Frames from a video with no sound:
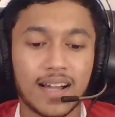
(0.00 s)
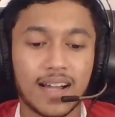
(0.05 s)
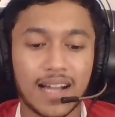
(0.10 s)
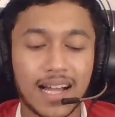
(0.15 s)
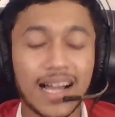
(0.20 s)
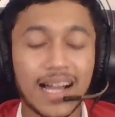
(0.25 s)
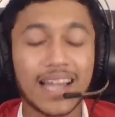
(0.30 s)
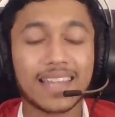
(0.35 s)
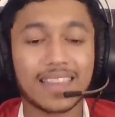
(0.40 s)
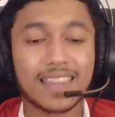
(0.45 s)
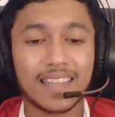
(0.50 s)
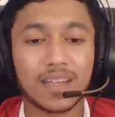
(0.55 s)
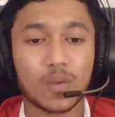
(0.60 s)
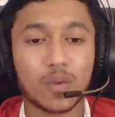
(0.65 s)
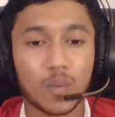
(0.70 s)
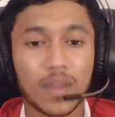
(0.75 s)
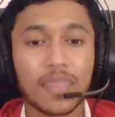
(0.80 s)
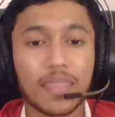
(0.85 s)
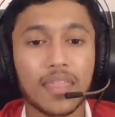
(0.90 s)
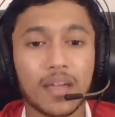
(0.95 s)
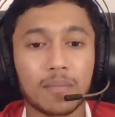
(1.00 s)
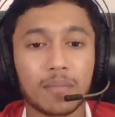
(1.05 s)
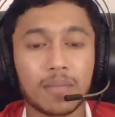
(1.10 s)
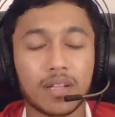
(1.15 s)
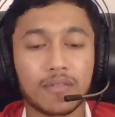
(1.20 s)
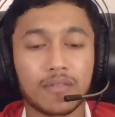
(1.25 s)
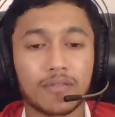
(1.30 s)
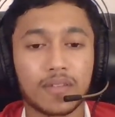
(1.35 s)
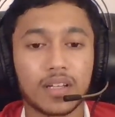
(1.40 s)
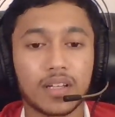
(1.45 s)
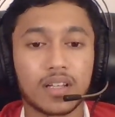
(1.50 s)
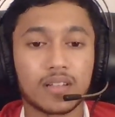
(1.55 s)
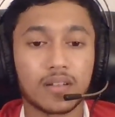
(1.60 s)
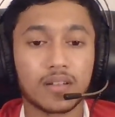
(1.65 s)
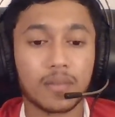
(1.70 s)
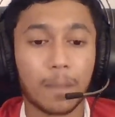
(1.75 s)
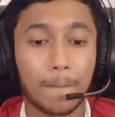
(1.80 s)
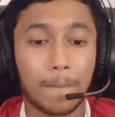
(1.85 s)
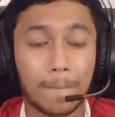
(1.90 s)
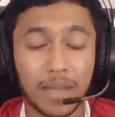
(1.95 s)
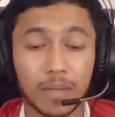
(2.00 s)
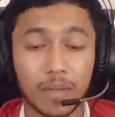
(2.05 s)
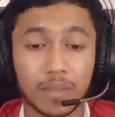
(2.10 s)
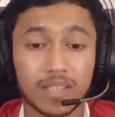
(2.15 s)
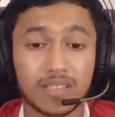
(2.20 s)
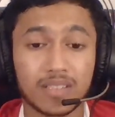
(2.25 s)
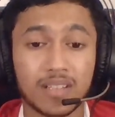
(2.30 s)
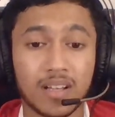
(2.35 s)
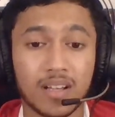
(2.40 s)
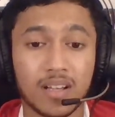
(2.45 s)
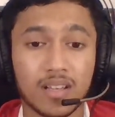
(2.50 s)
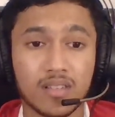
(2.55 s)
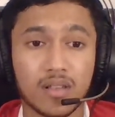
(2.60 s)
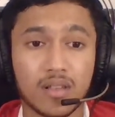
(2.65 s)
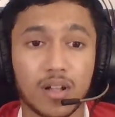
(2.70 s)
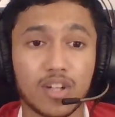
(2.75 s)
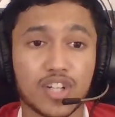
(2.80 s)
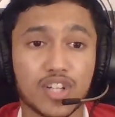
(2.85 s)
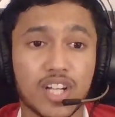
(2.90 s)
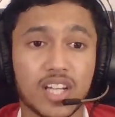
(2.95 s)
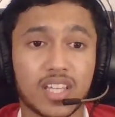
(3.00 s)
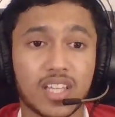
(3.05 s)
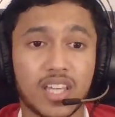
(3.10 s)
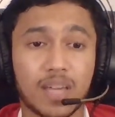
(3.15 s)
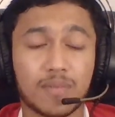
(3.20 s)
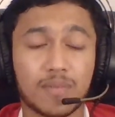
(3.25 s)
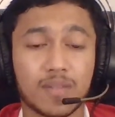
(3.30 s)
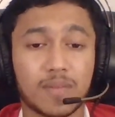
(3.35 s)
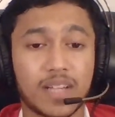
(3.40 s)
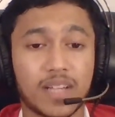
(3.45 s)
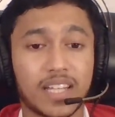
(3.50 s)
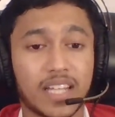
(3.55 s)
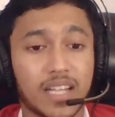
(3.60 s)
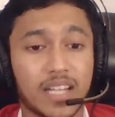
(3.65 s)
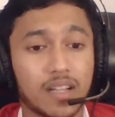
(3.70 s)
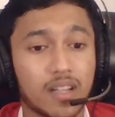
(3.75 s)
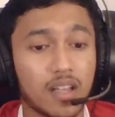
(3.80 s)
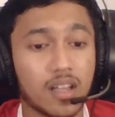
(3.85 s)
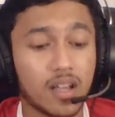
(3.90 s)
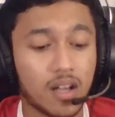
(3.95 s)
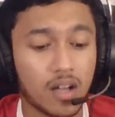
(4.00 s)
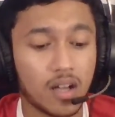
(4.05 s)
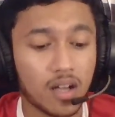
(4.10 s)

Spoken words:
I think with that midfield pivot, Solskjaer keeps playing in